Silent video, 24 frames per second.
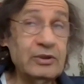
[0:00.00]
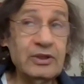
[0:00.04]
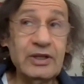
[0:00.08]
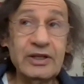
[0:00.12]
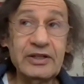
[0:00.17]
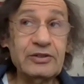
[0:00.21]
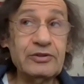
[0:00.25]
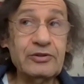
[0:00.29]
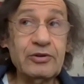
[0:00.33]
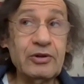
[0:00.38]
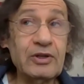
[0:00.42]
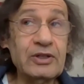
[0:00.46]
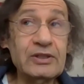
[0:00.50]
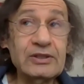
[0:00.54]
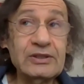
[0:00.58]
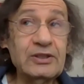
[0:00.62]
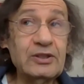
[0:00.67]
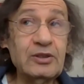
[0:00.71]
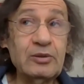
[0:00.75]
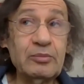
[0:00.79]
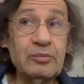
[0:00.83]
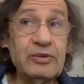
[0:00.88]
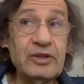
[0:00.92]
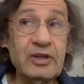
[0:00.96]
like to talk a
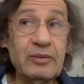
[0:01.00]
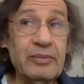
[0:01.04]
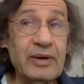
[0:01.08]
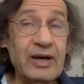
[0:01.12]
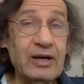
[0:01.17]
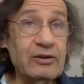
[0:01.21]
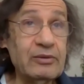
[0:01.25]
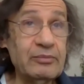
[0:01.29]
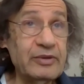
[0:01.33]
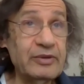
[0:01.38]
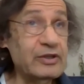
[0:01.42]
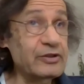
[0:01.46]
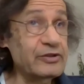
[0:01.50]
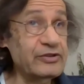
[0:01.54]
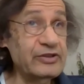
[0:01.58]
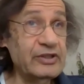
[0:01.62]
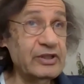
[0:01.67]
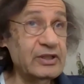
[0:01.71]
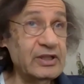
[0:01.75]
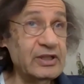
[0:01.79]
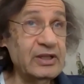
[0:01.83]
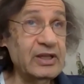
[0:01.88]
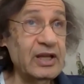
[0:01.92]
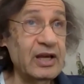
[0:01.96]
little bit about him because he
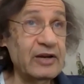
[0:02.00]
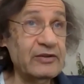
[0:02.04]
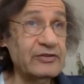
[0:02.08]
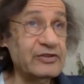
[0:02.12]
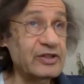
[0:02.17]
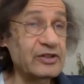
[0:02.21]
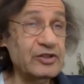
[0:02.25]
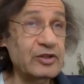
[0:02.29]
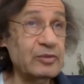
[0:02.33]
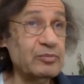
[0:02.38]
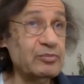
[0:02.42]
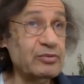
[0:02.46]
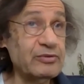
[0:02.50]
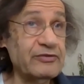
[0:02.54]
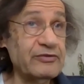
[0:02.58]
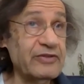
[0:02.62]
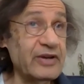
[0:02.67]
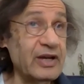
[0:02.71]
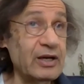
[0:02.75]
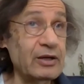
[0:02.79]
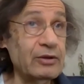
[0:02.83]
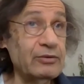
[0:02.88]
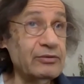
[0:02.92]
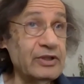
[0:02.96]
did have such a
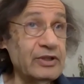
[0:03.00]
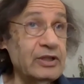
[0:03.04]
profound